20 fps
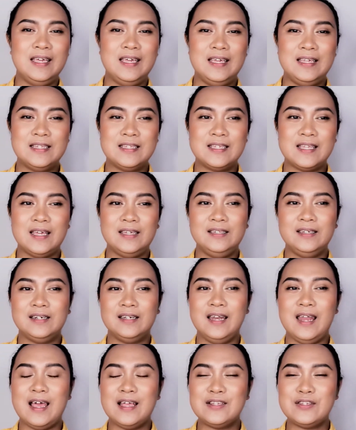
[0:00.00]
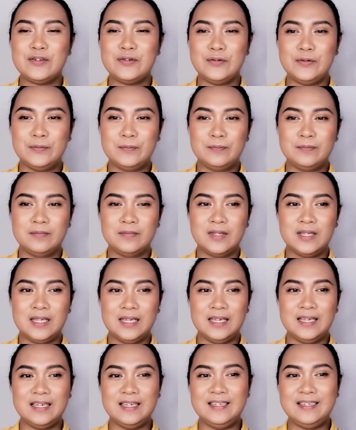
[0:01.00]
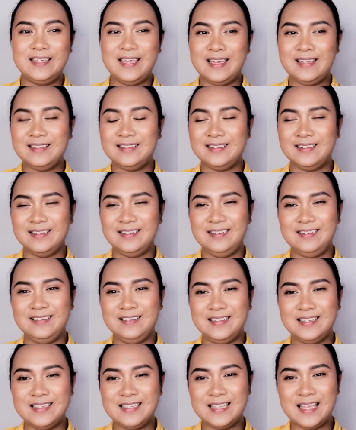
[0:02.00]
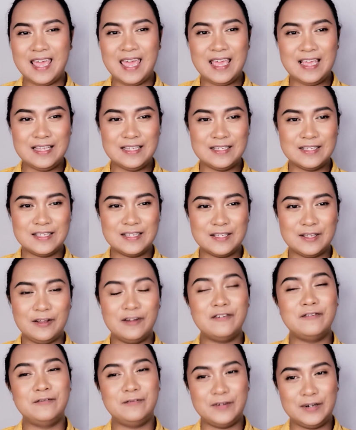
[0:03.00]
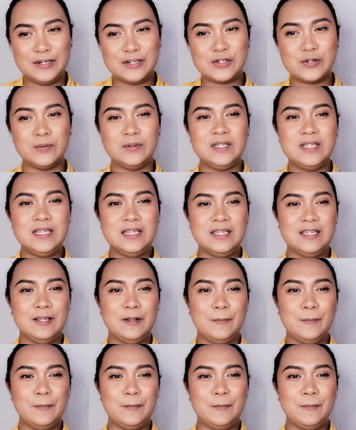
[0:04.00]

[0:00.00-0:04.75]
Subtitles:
inside the classroom, yet in this case, virtually.